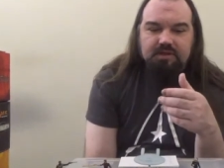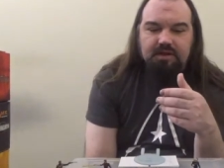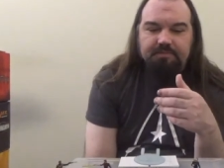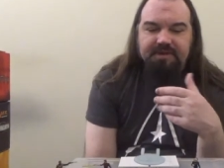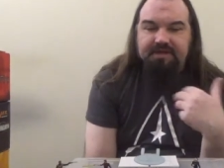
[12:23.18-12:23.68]

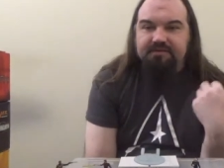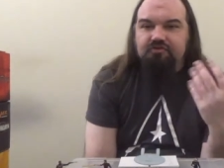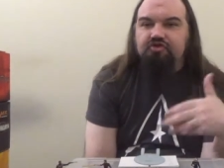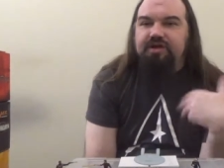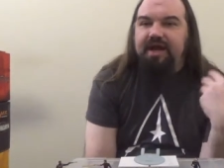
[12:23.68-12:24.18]
a means of
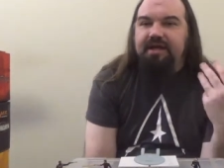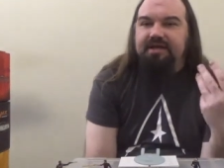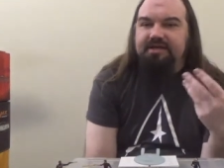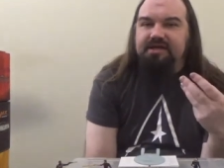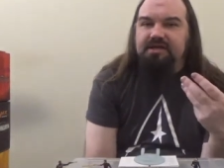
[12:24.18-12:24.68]
creating
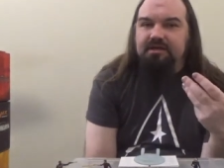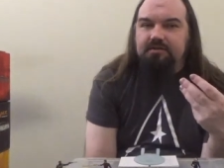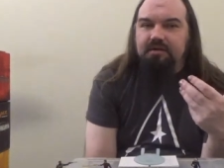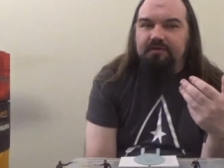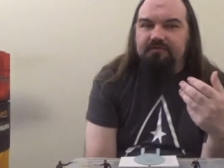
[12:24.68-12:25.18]
a di
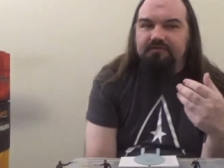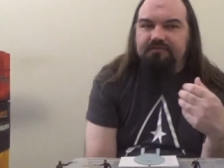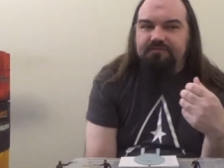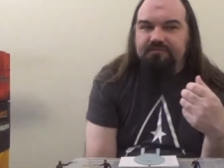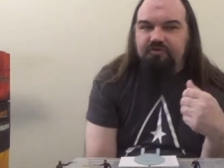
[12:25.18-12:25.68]

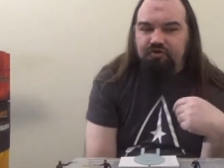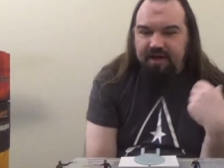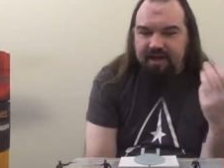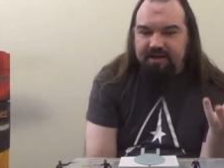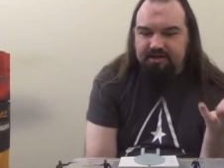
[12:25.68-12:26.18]
of
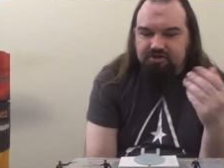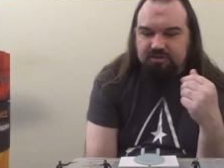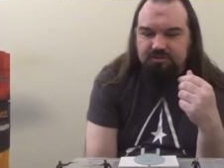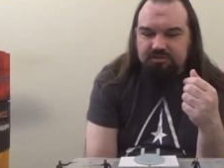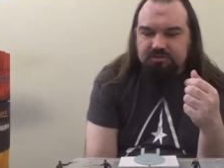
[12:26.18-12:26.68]
creating a
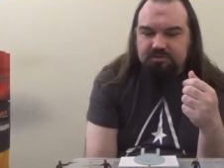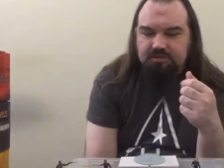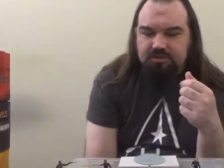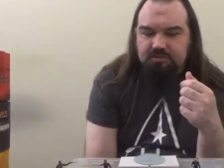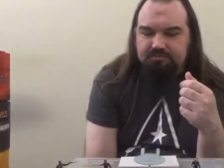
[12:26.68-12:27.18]
Tribble
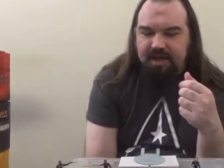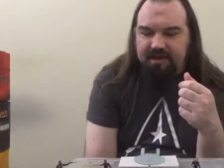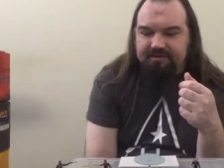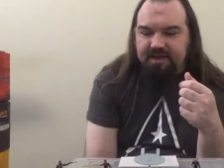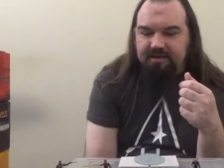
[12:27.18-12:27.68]

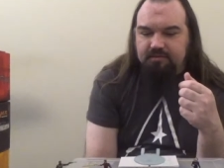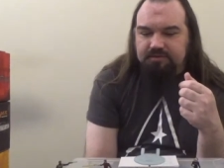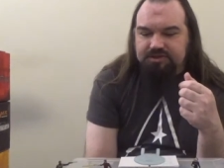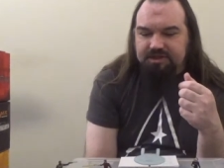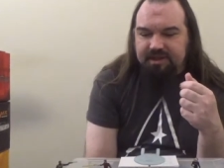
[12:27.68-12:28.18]
bystander,
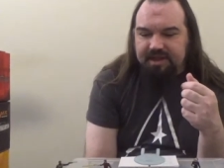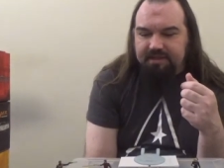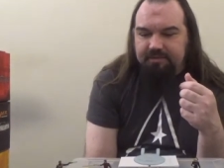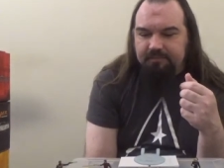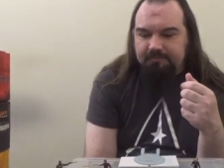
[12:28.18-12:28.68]
which could
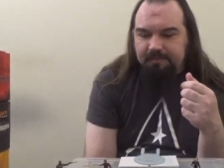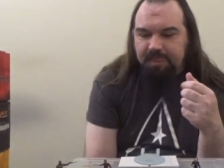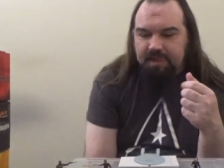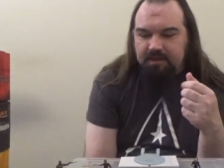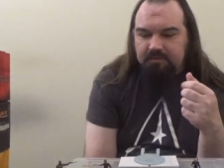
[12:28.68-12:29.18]
then,
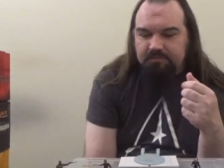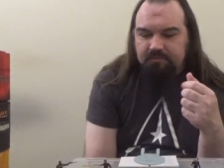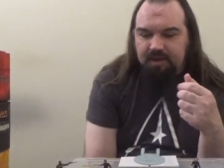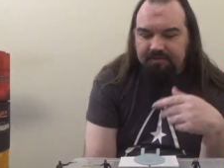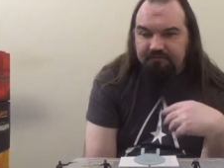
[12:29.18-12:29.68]

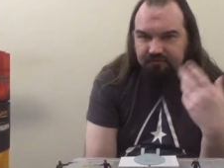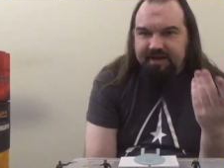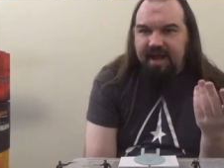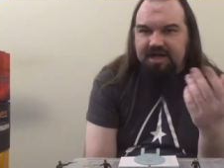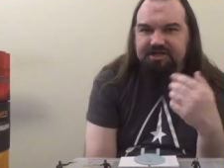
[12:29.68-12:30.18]
as a
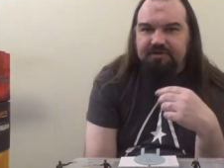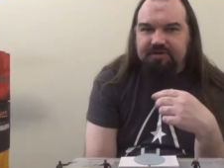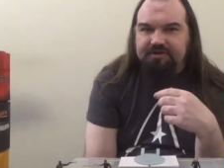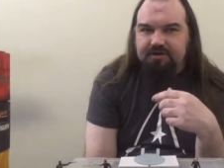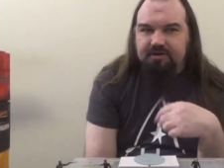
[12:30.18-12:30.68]
free action
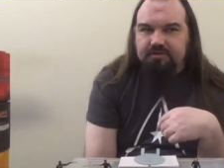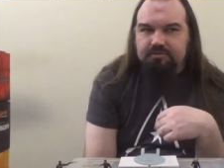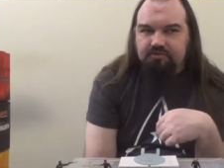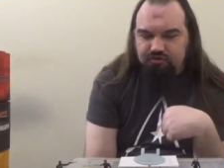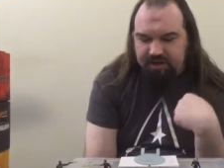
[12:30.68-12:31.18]
every turn,
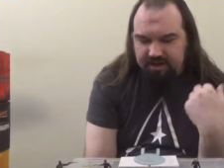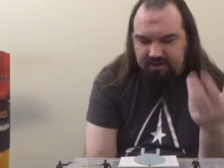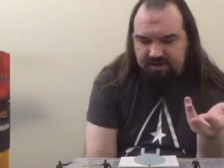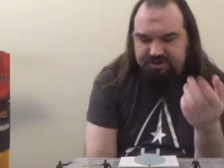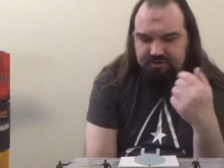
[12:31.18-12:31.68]
create an
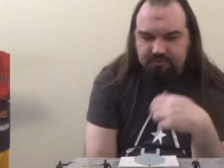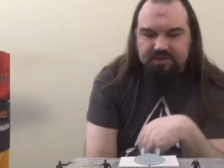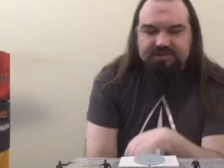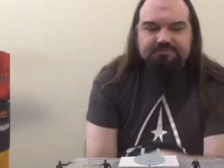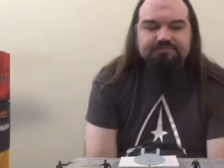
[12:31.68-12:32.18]
additional
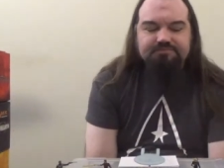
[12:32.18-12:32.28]
one.